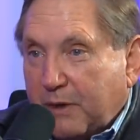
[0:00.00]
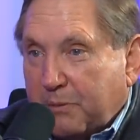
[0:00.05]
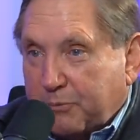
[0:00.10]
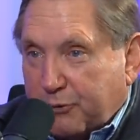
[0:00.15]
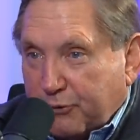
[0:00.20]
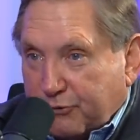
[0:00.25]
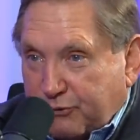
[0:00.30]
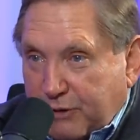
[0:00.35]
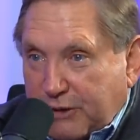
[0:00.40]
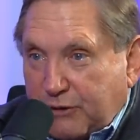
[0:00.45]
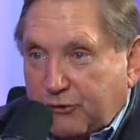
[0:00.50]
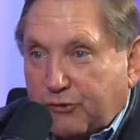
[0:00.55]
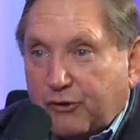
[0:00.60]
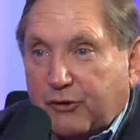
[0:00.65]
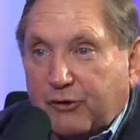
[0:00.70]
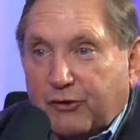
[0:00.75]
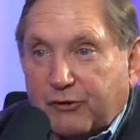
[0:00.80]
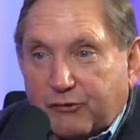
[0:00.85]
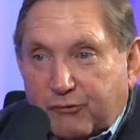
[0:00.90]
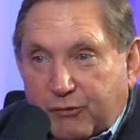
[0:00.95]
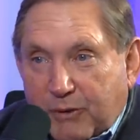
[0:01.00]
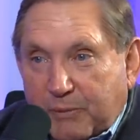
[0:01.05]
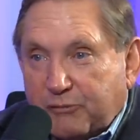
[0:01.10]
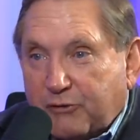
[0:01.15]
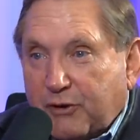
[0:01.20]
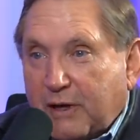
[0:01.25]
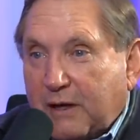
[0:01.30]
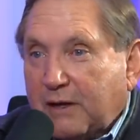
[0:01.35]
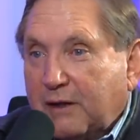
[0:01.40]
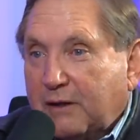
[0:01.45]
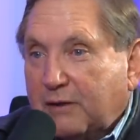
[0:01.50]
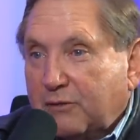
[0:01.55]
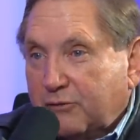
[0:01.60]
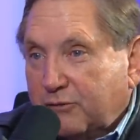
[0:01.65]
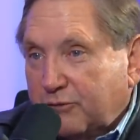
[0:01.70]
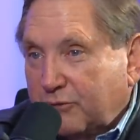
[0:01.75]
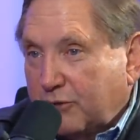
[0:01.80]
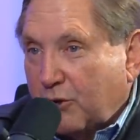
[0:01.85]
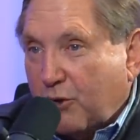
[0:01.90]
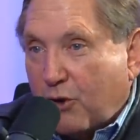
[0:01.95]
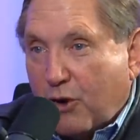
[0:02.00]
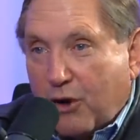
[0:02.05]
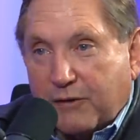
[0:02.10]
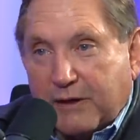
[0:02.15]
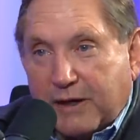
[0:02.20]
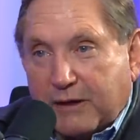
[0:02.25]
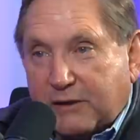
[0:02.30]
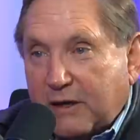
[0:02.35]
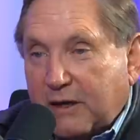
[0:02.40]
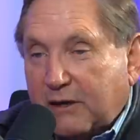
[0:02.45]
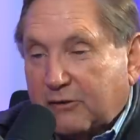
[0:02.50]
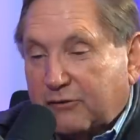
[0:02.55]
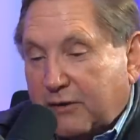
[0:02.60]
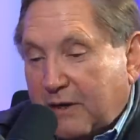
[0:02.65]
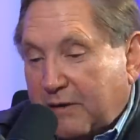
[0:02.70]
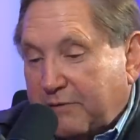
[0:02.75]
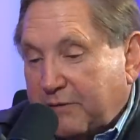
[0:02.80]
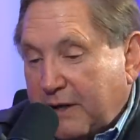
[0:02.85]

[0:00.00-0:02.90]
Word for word: procedures, trim settings, all that kind of stuff.